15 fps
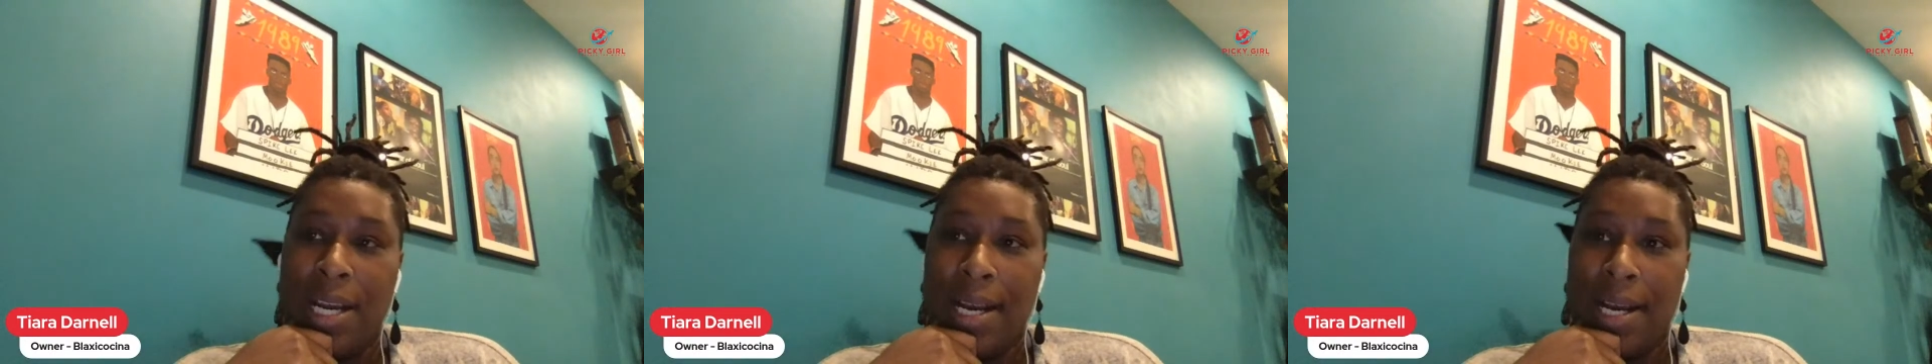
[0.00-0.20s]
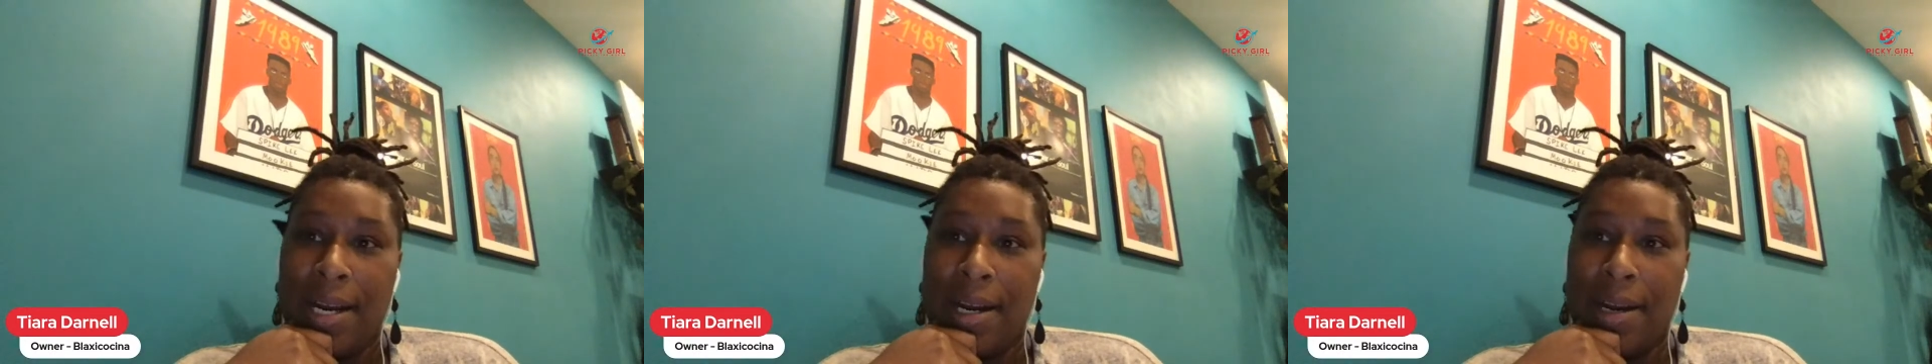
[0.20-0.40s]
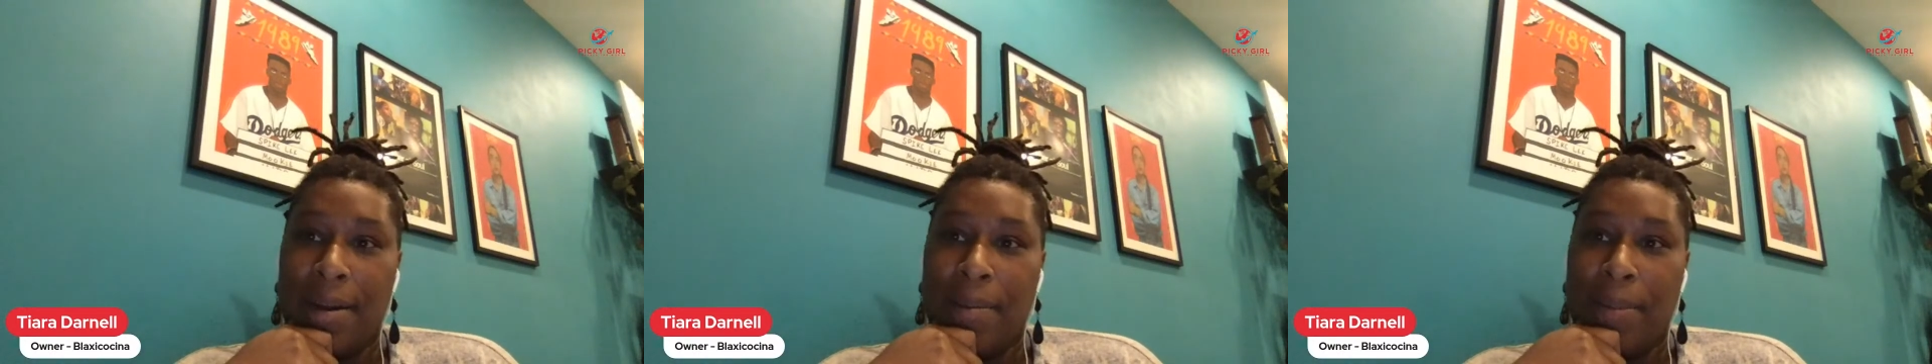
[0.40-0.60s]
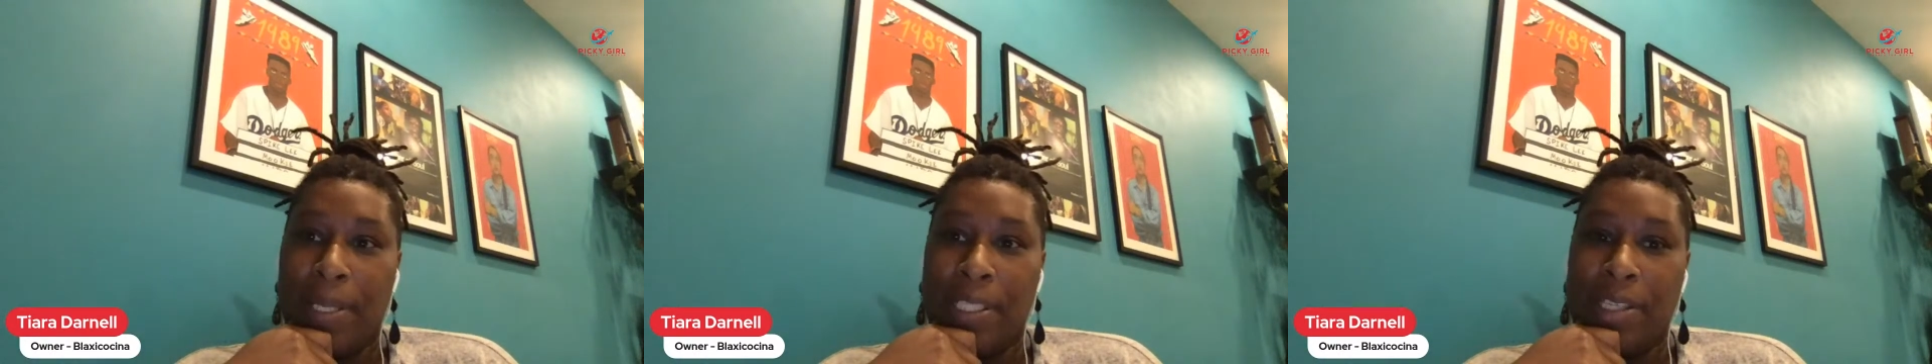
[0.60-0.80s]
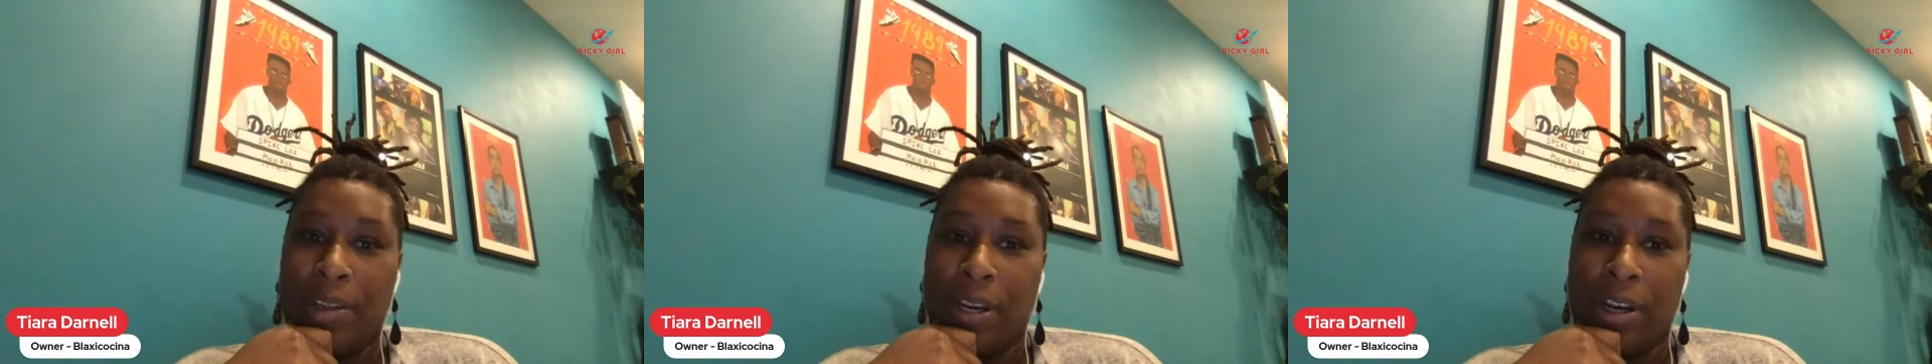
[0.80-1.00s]
And
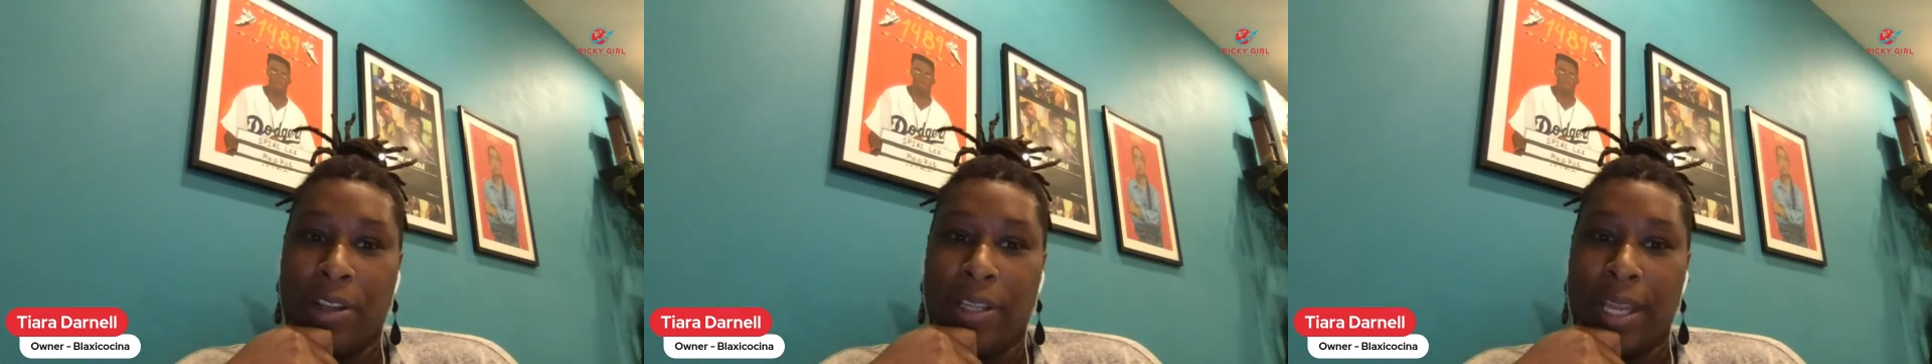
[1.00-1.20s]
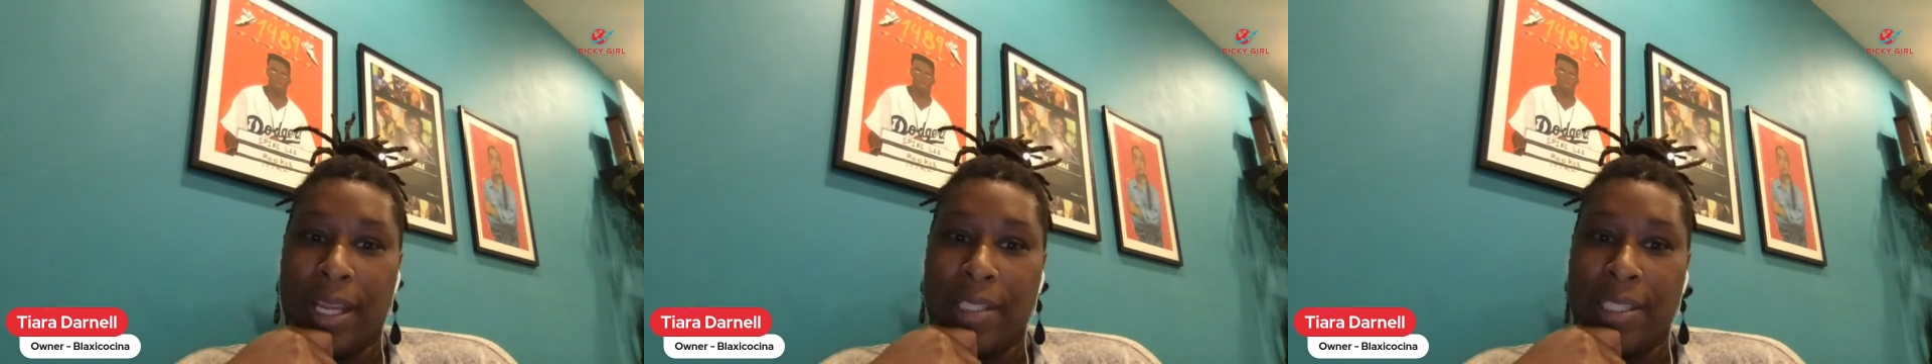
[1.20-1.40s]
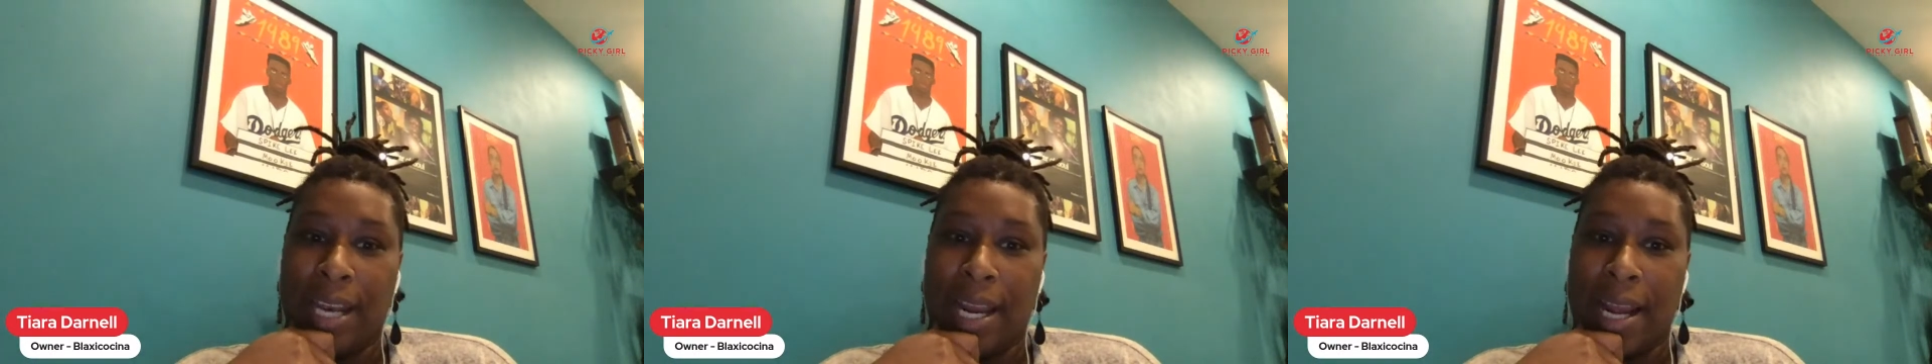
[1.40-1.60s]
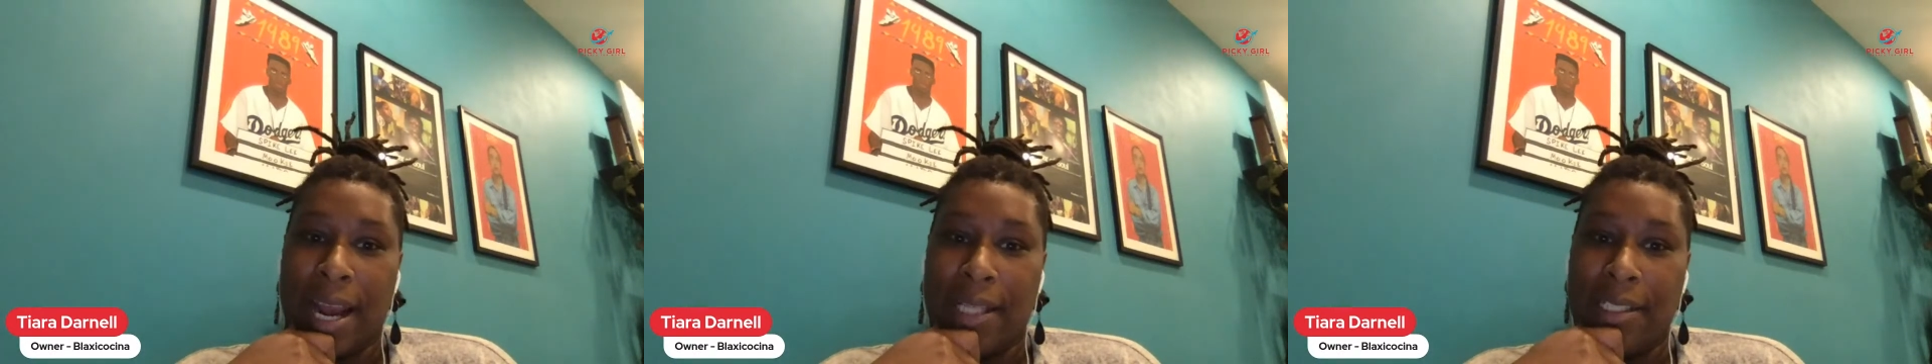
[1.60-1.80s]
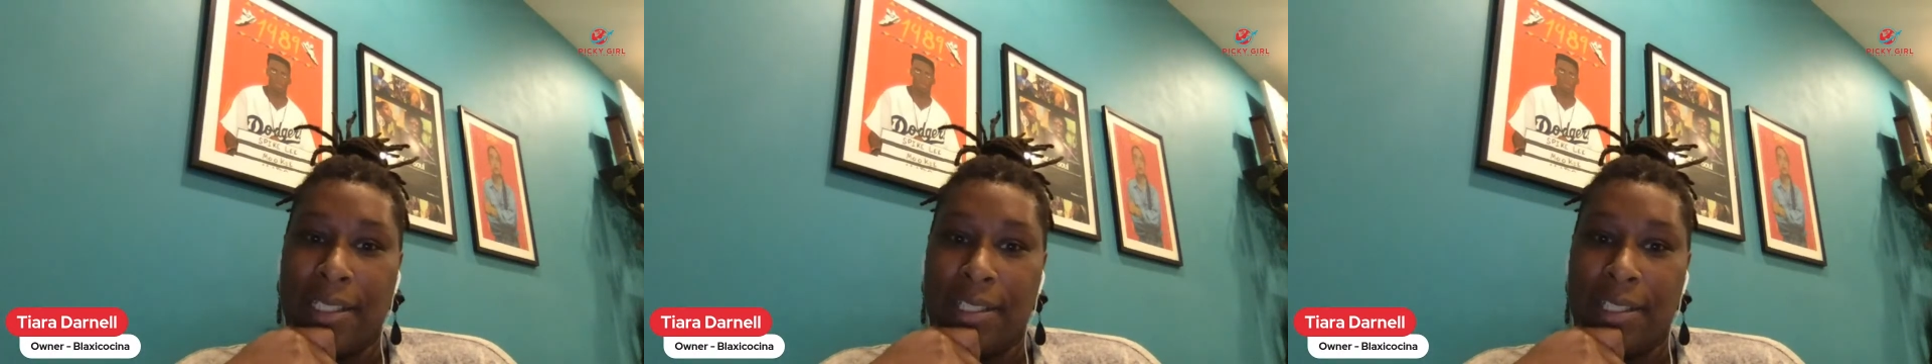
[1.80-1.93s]
so there are things that I got to